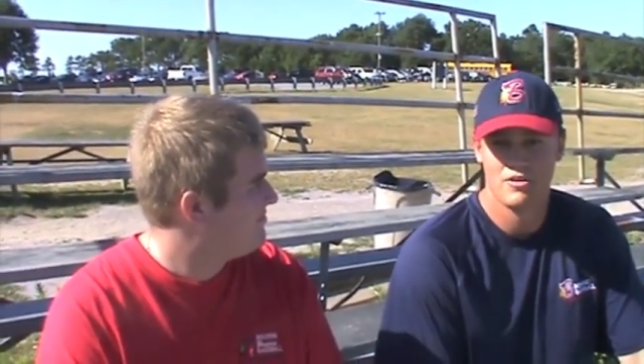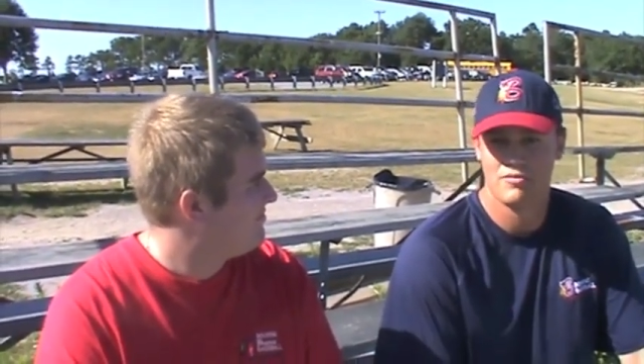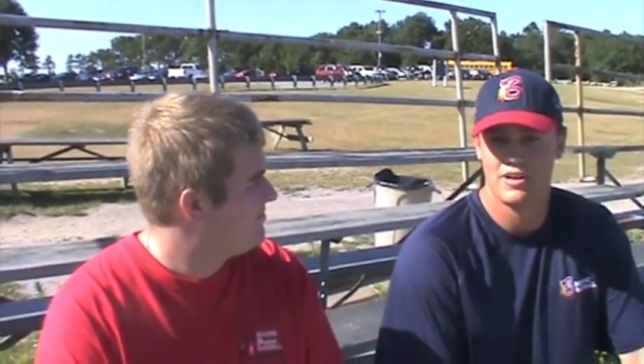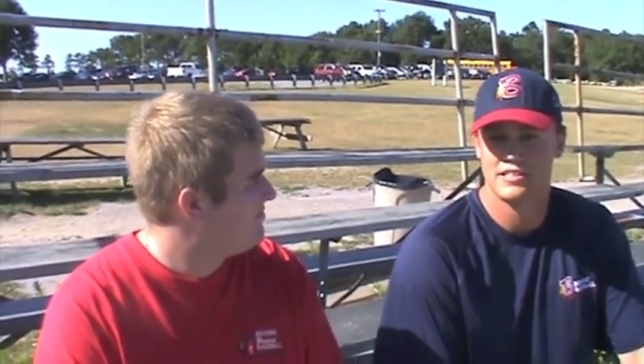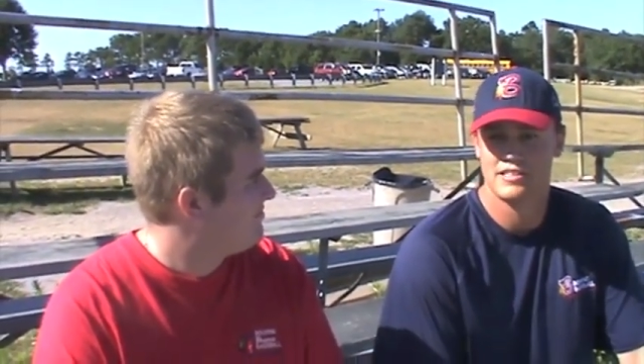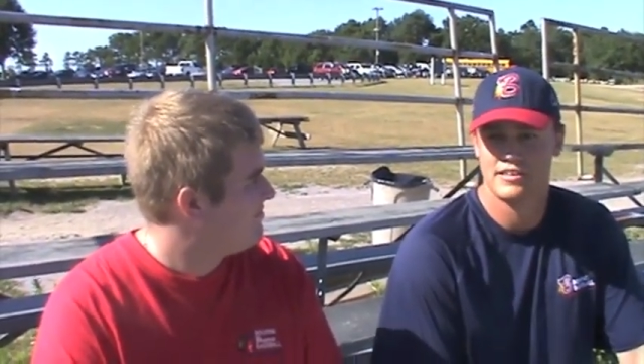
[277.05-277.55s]

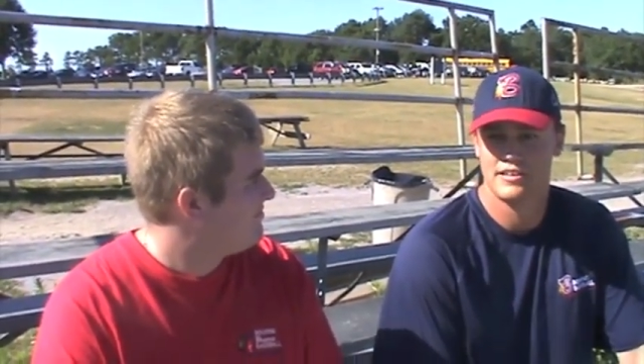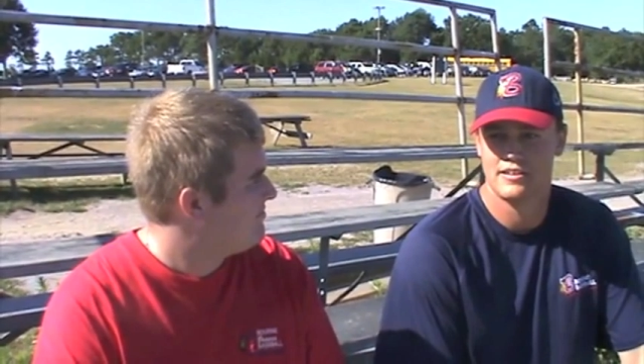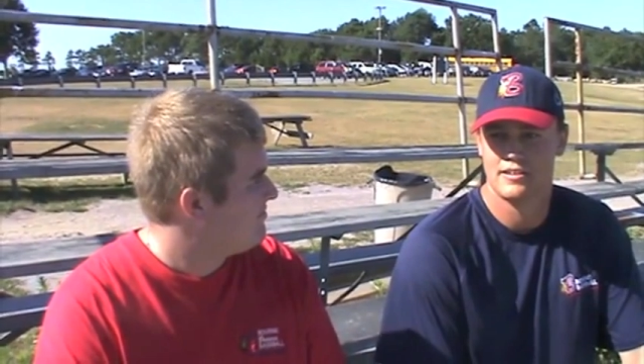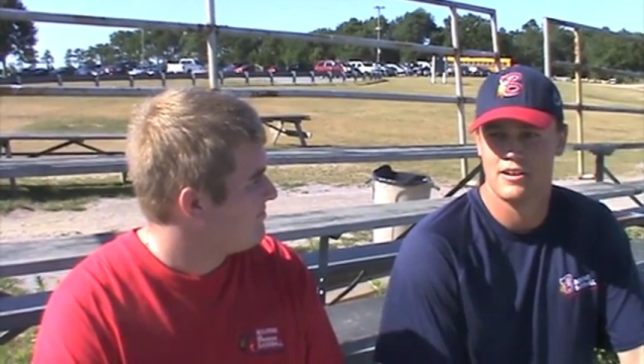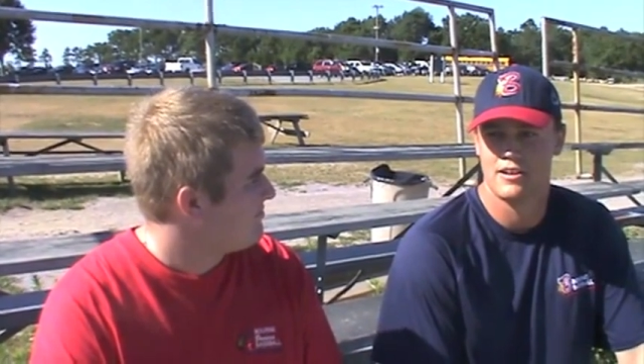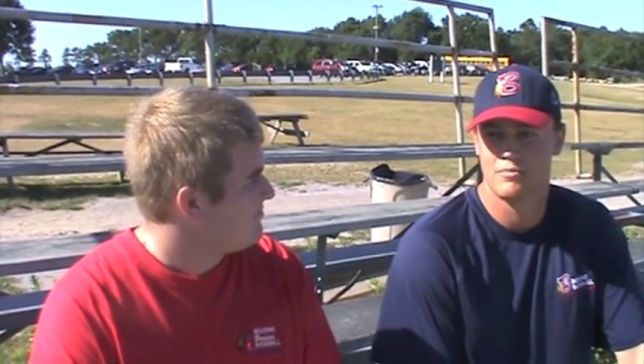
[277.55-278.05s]

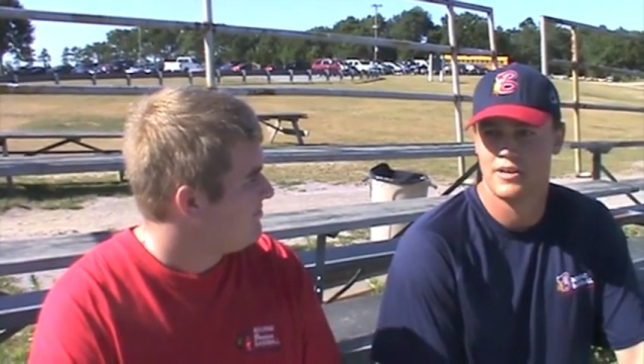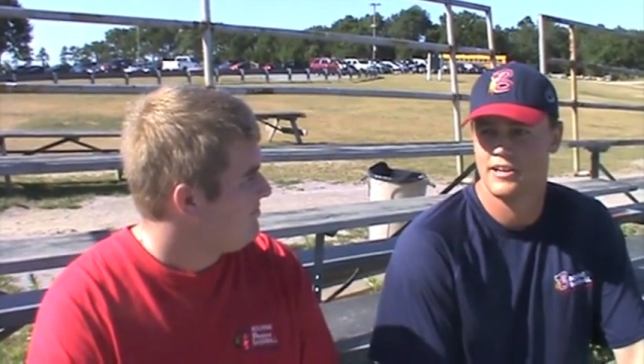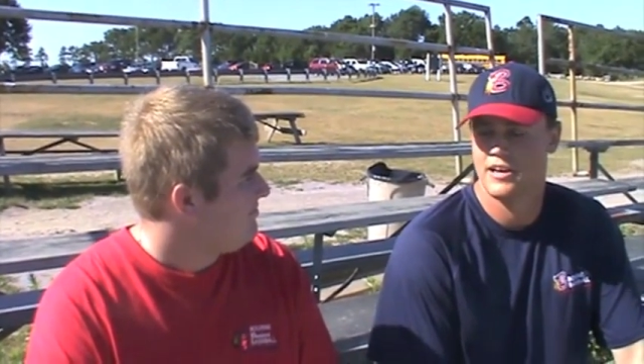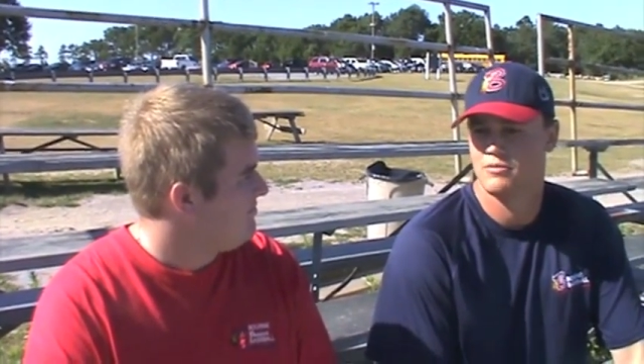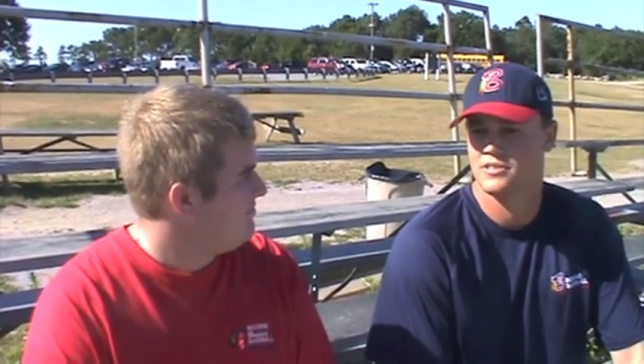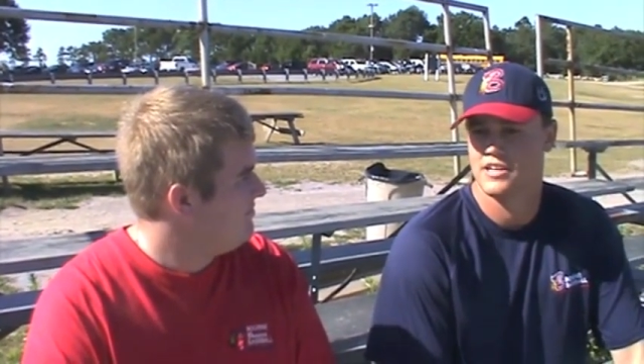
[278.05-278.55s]
Wrestling, my
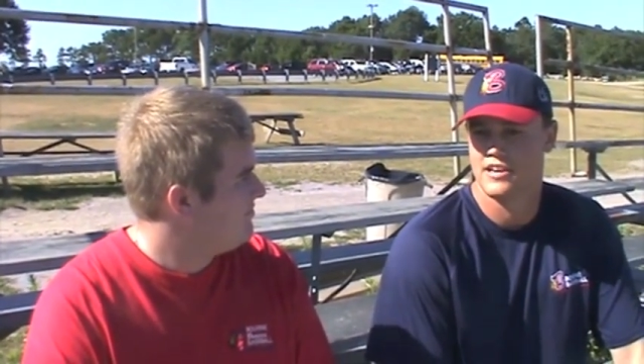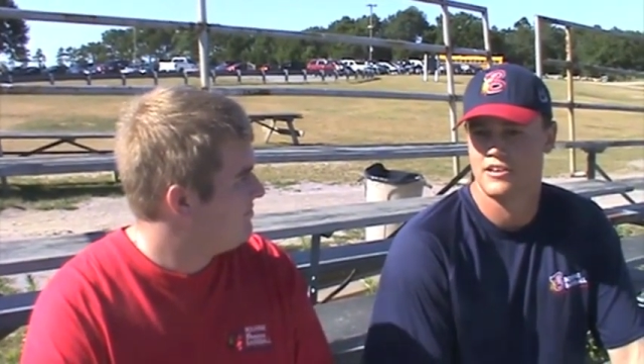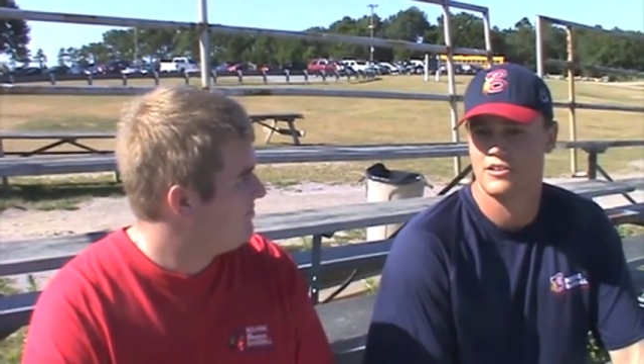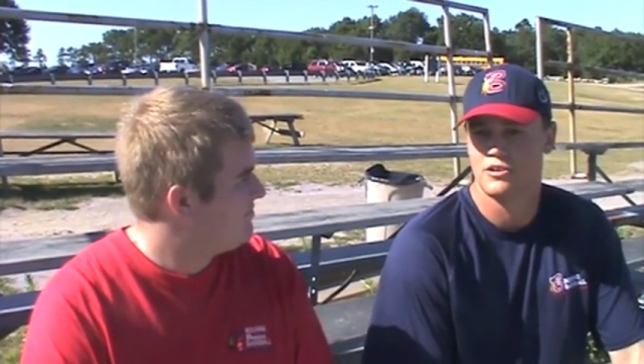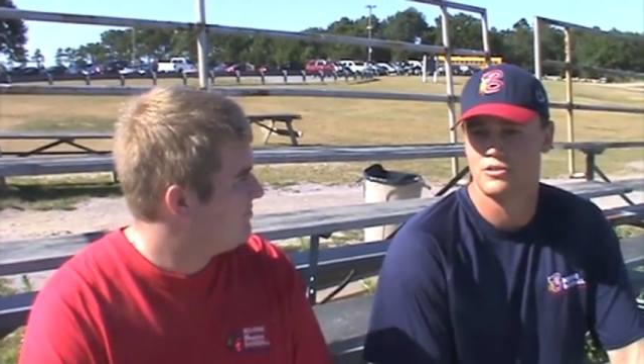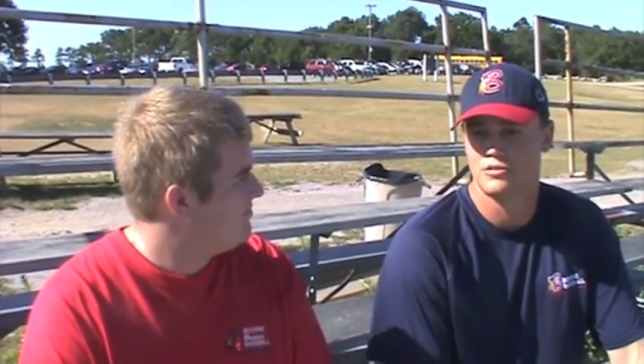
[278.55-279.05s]
dad was the
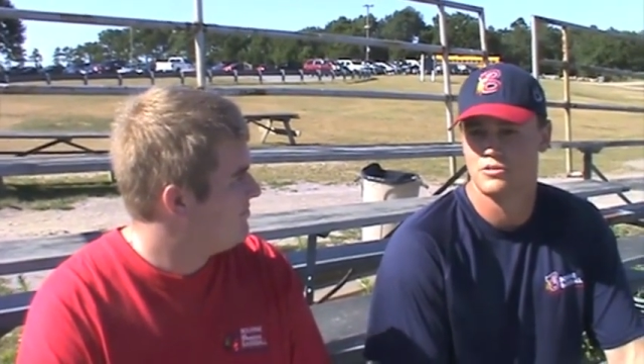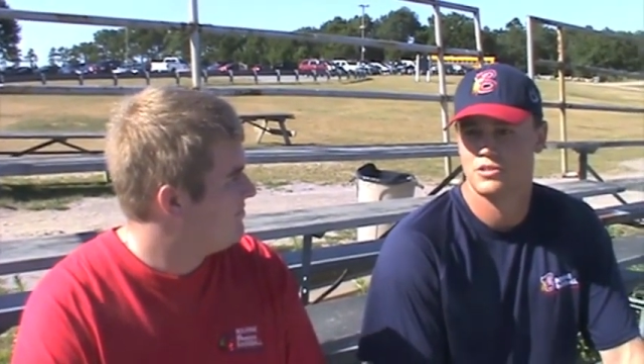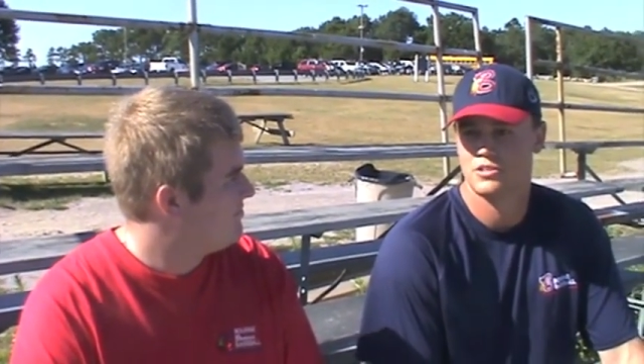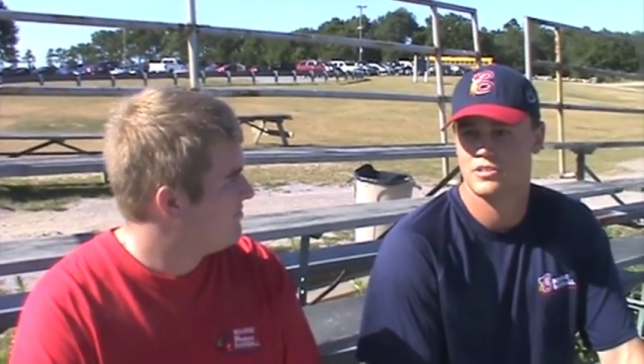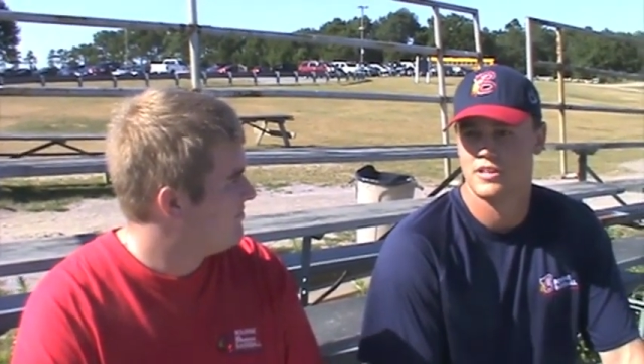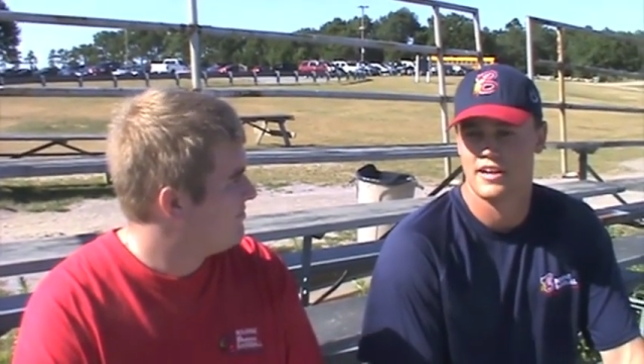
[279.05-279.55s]
head coach.